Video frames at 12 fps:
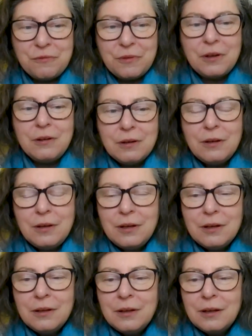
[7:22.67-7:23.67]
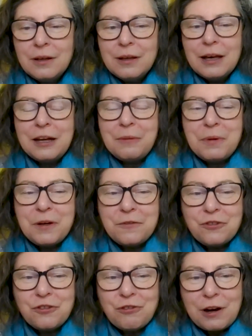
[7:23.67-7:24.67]
have had a bit
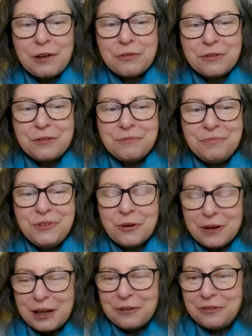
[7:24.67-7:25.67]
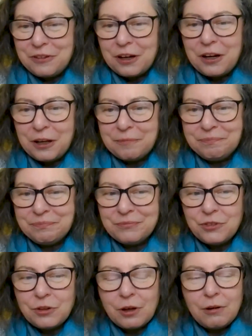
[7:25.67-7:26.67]
of strength and gone out and done it.
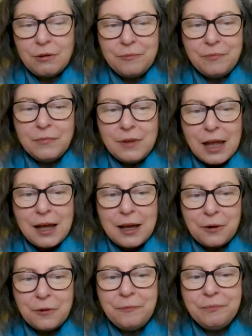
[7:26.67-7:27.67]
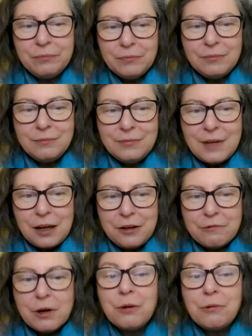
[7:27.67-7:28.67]
So now
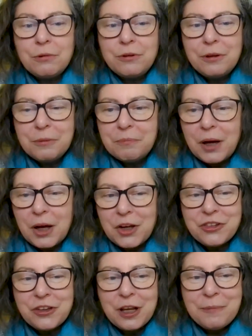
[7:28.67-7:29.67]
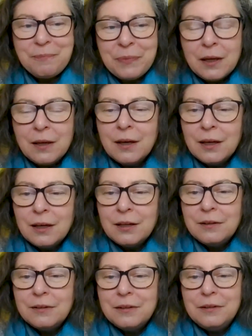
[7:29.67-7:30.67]
you're old, past it,
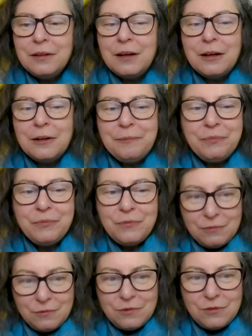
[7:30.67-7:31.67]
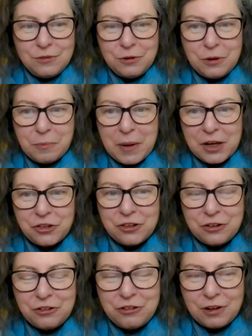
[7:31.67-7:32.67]
you know, do your best
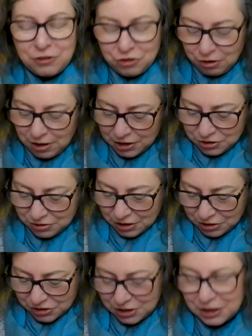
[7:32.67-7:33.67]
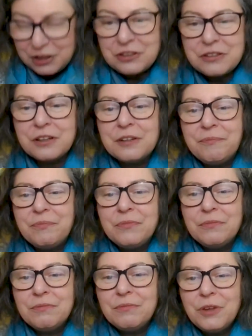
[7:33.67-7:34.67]
and try and do those things that
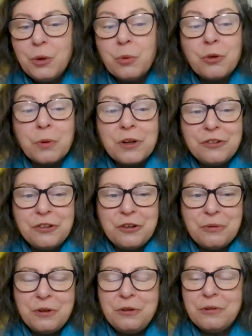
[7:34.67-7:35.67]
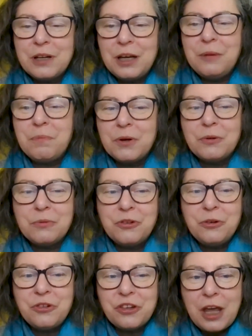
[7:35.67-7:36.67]
you always wanted to do when you were a kid, but
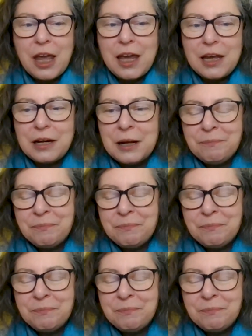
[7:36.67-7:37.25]
too scared